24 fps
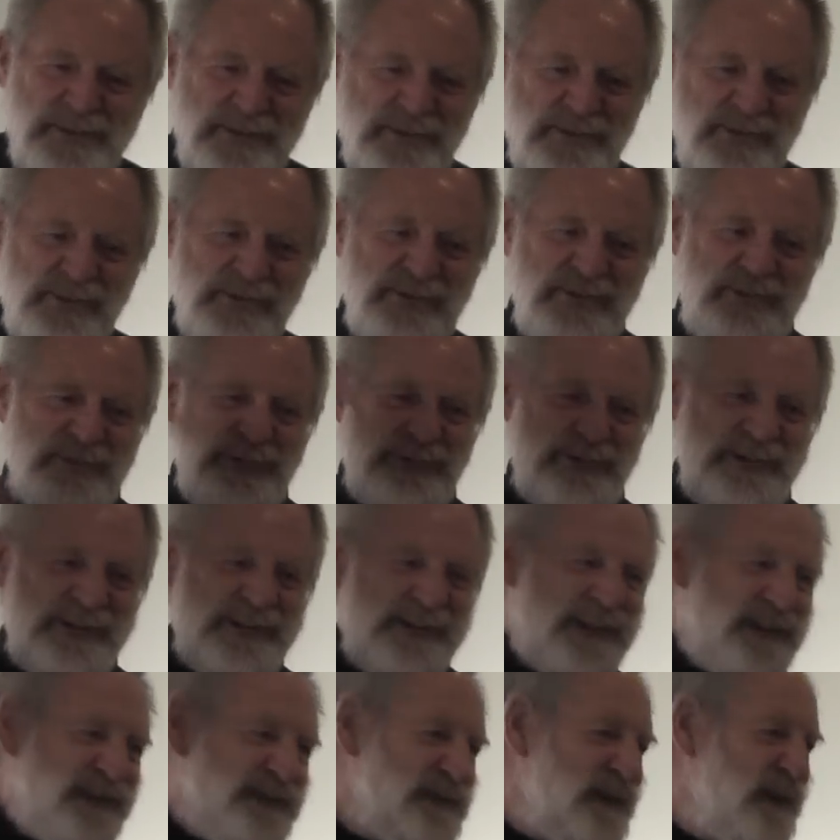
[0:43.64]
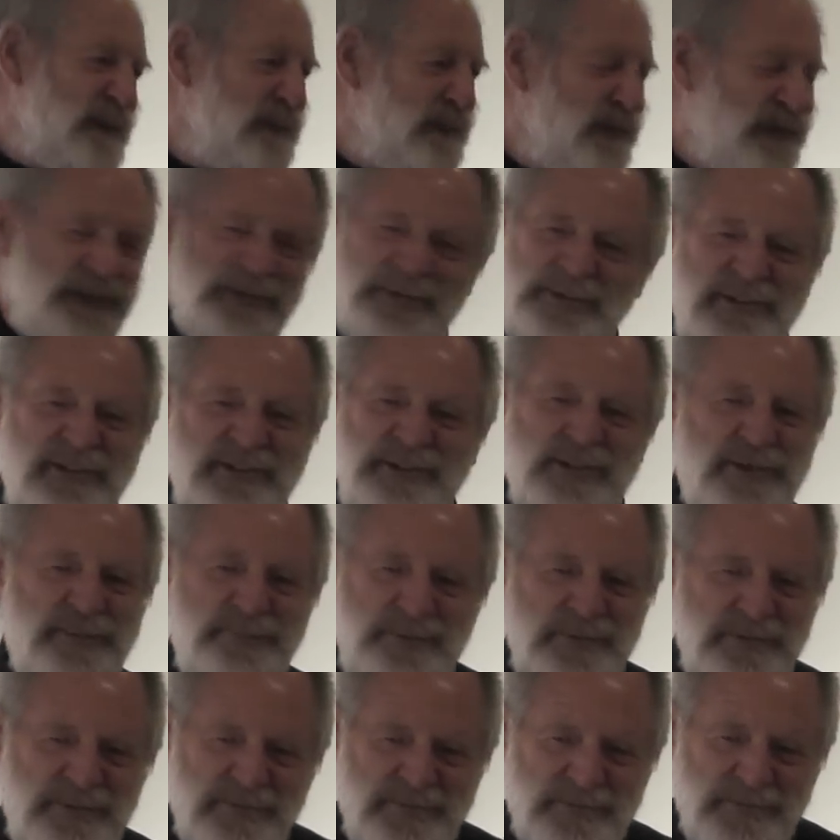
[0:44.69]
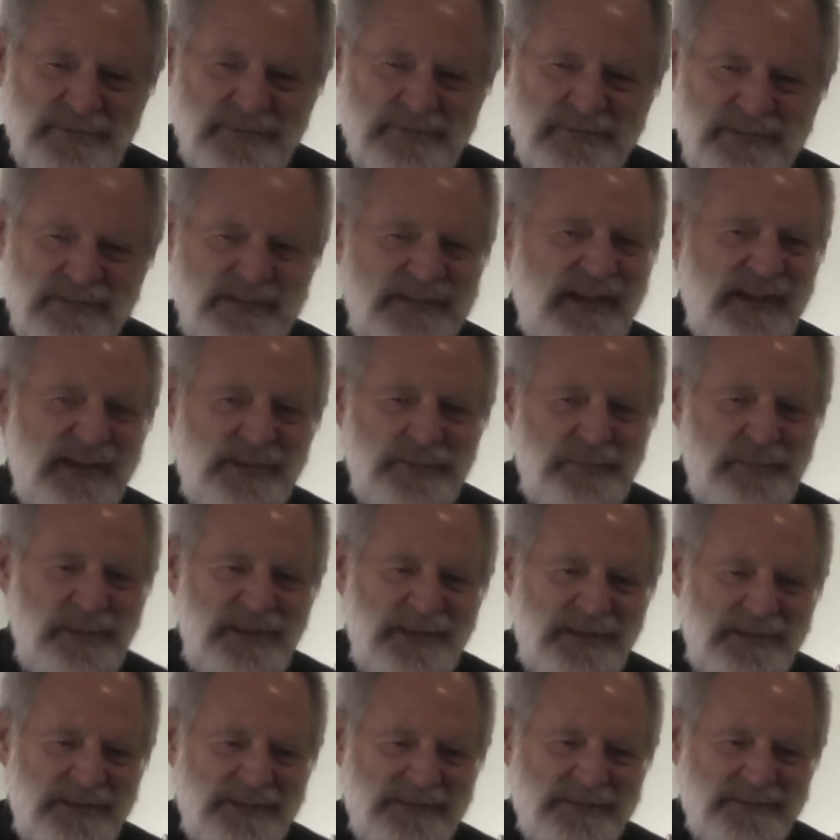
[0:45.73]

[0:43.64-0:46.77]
moguls or in their jumps and so on, it's not beautiful, it's acrobatic.